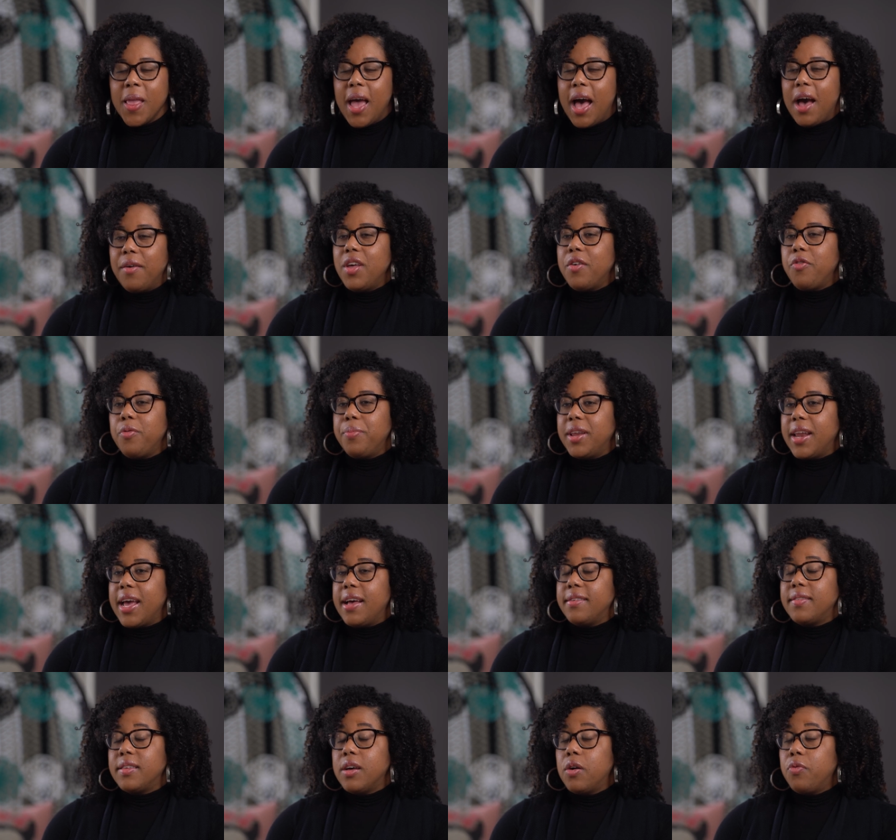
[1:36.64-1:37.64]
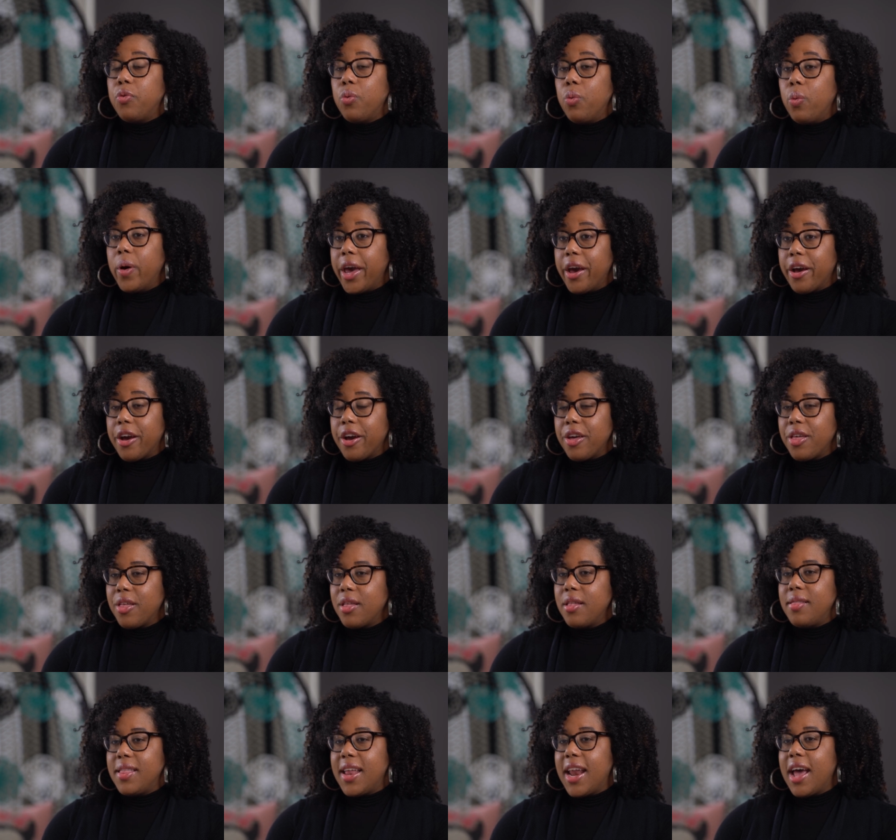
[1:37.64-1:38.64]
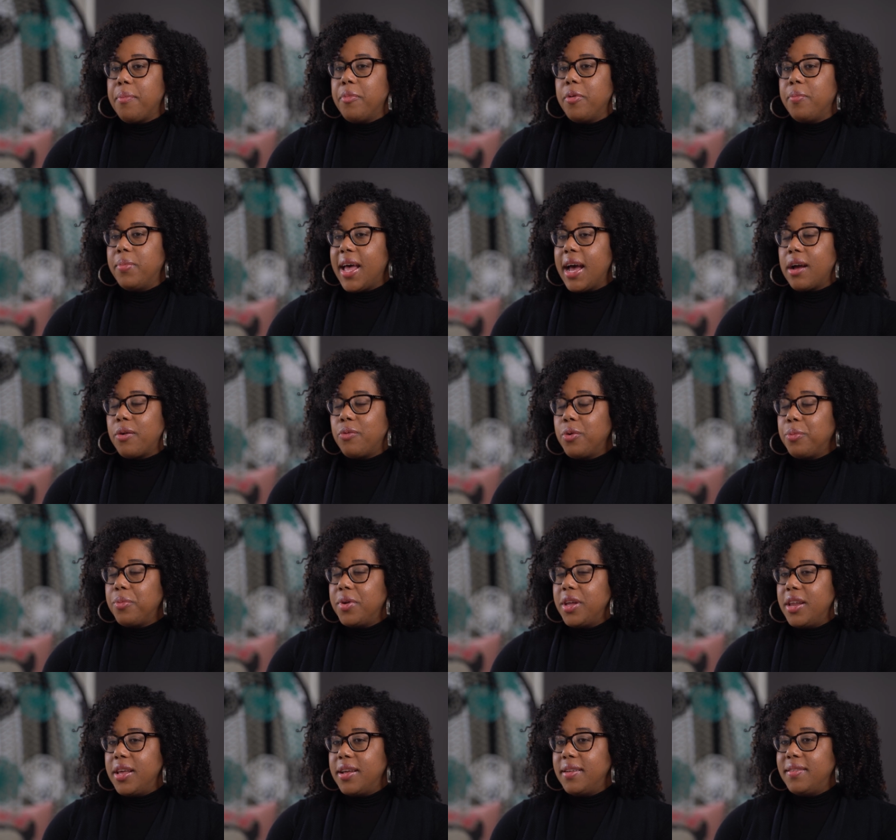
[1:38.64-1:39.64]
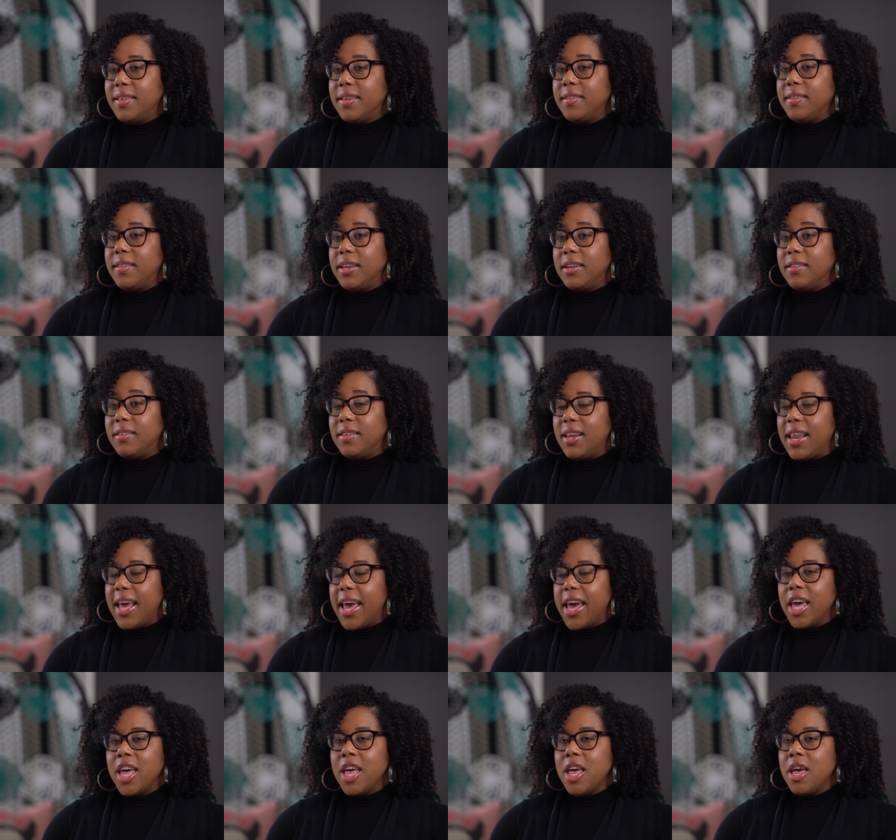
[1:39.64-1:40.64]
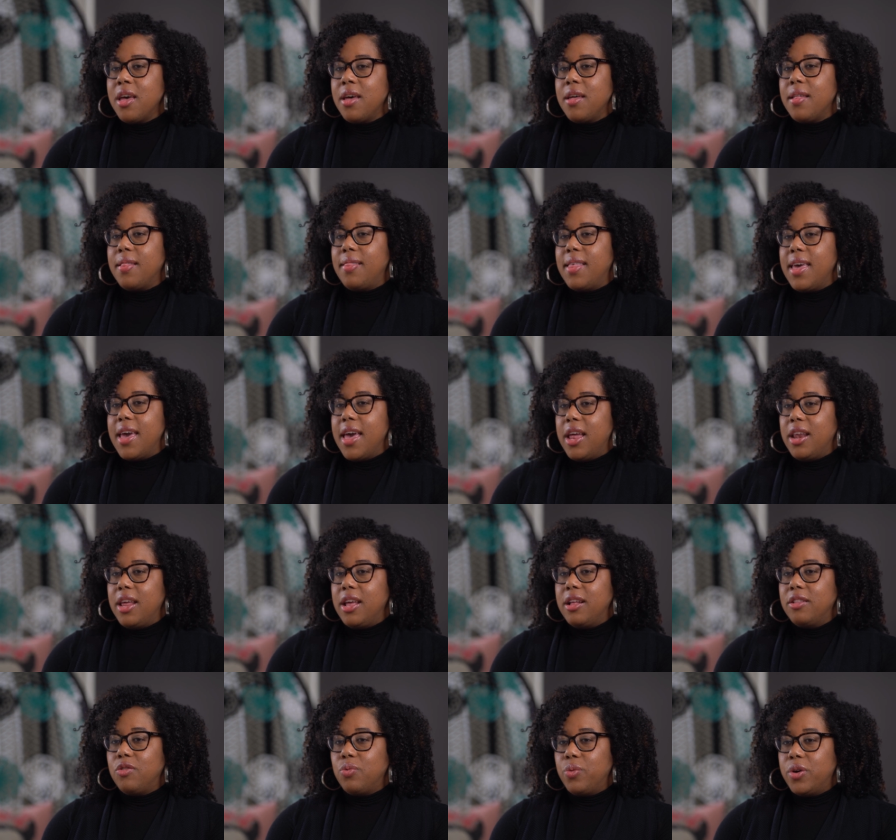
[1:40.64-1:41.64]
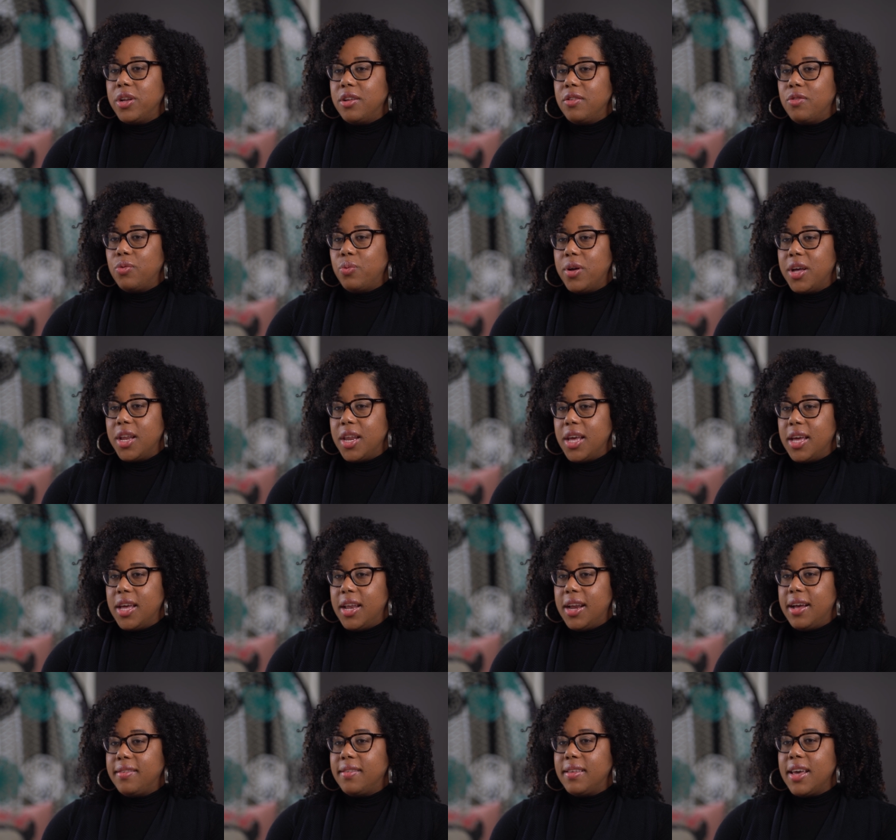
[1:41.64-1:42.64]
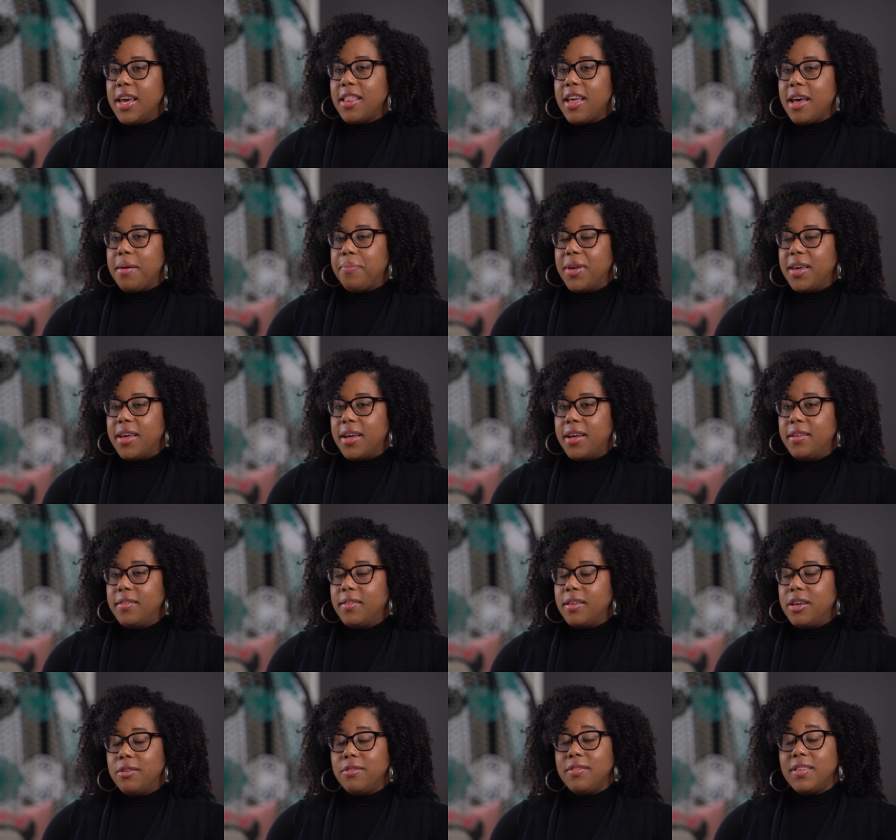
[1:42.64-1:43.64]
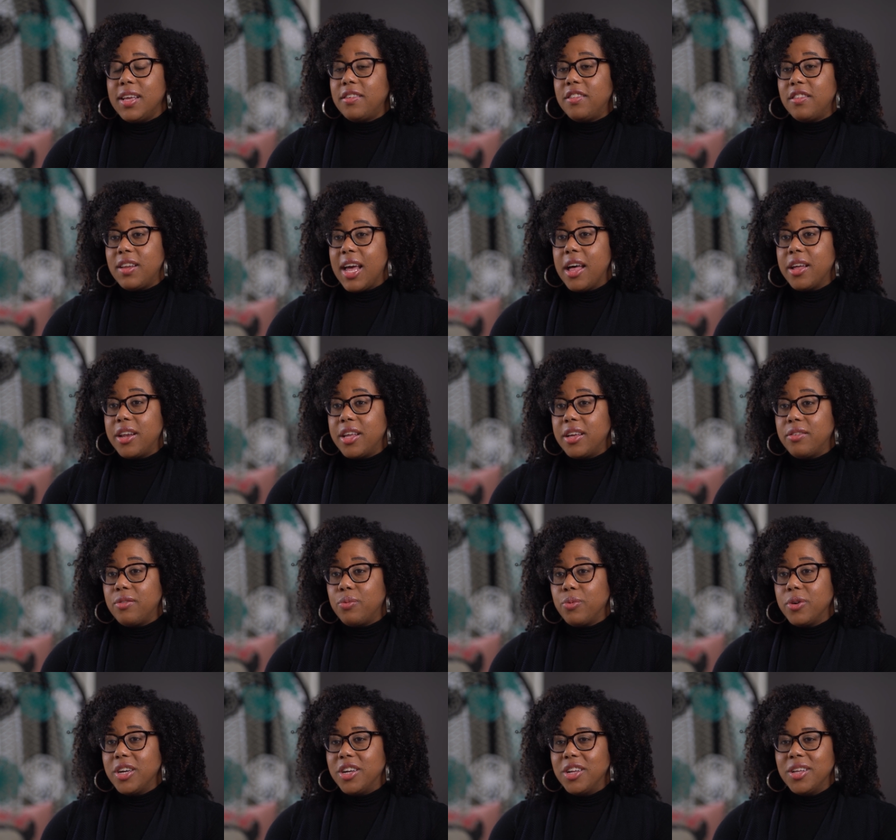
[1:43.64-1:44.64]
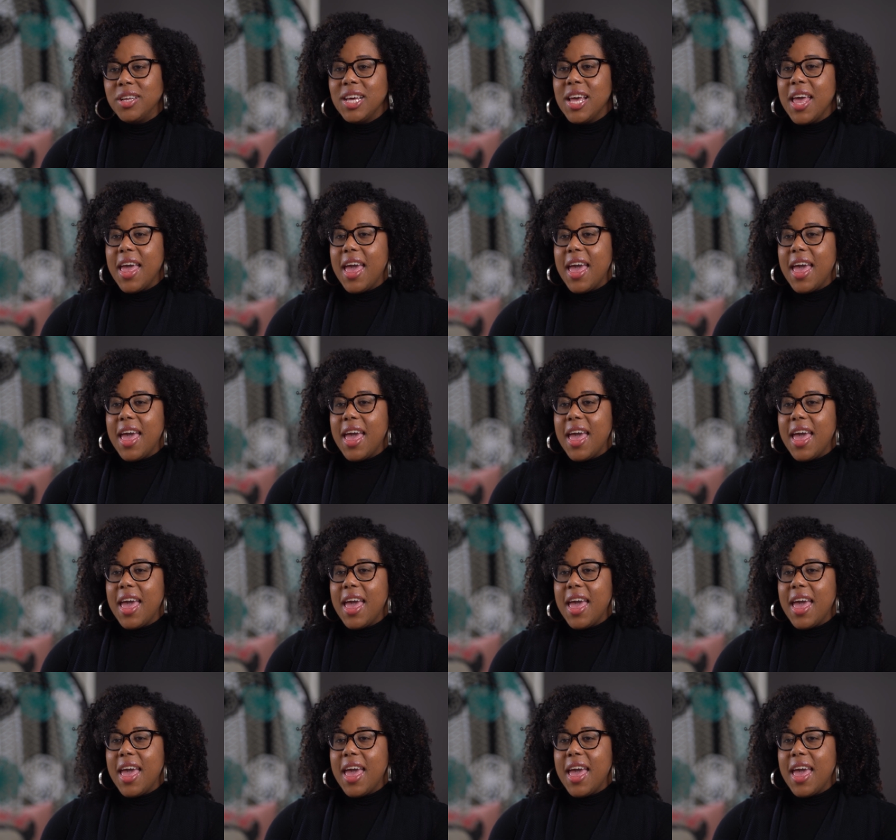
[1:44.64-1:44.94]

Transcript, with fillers: I've never been as self aware that I'm a black woman existing today than in 2020. And I say that because intersectionality is real